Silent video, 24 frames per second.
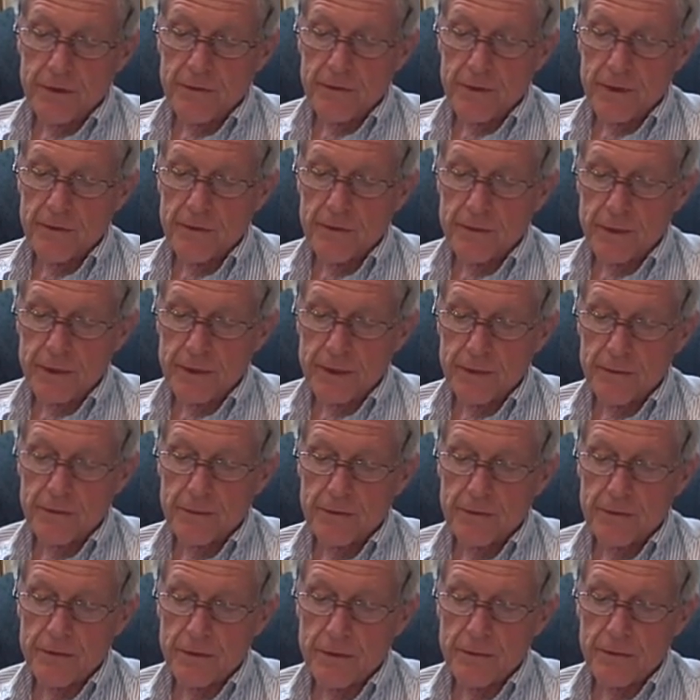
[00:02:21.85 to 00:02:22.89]
Southern
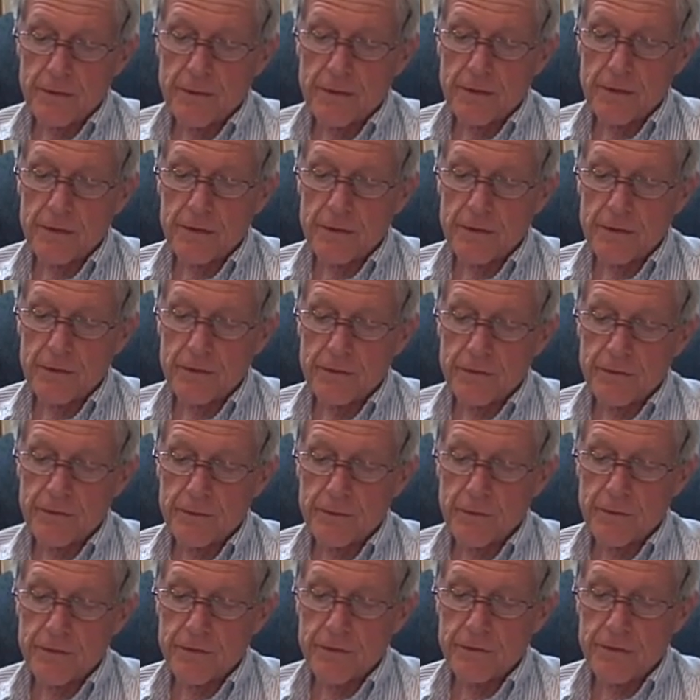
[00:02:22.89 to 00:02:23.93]
literature that deals
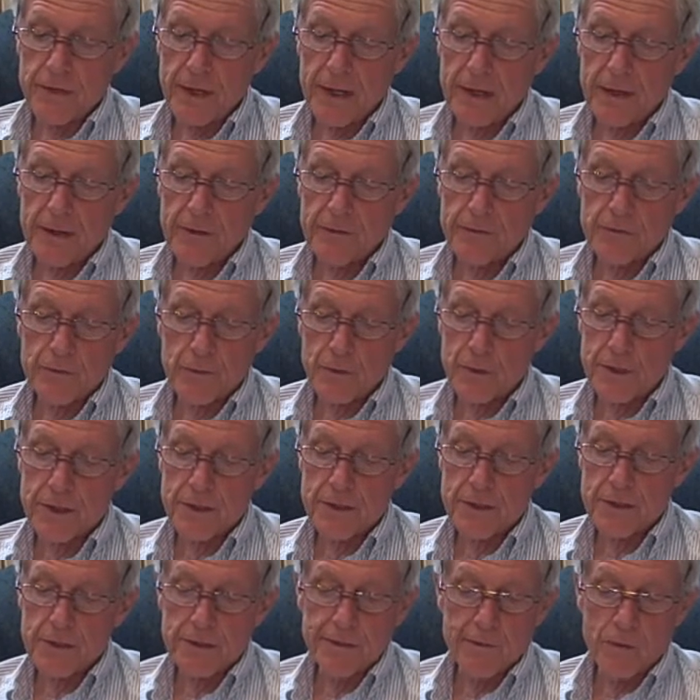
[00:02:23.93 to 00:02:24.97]
with the South's
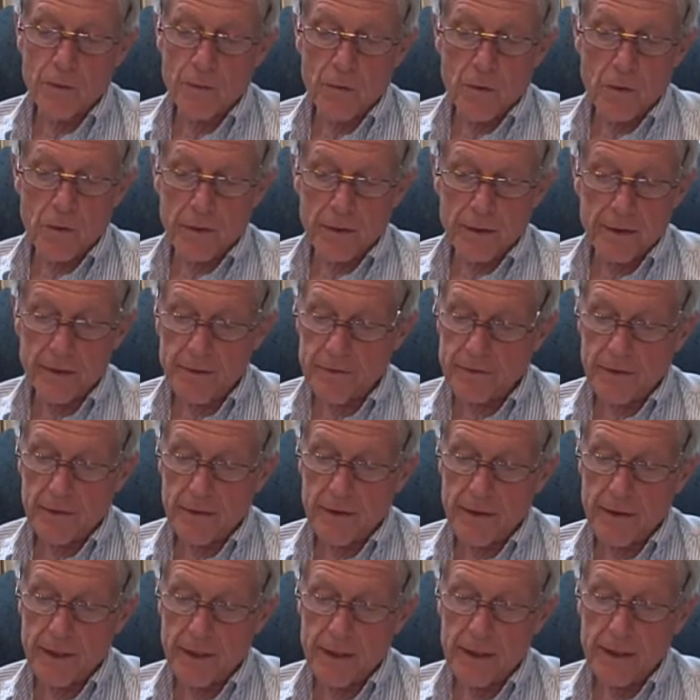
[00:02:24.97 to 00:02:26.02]
rich Civil War
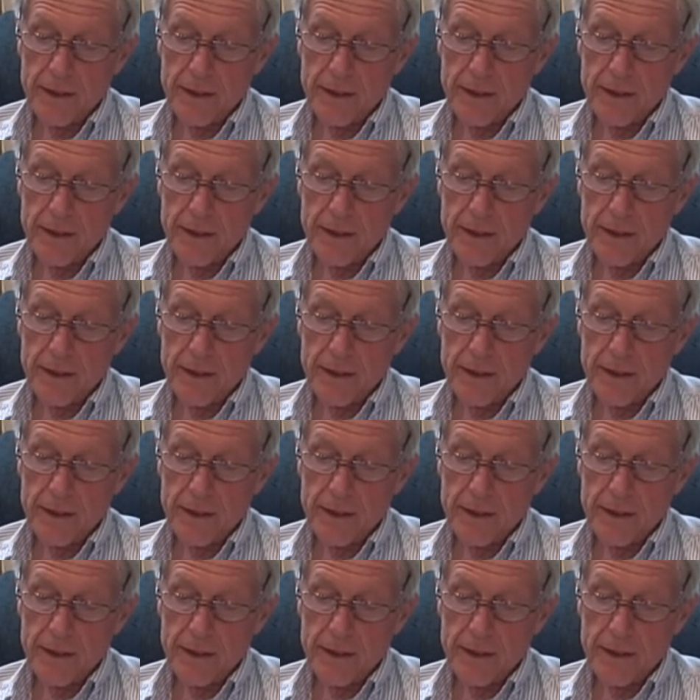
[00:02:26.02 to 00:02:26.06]
history,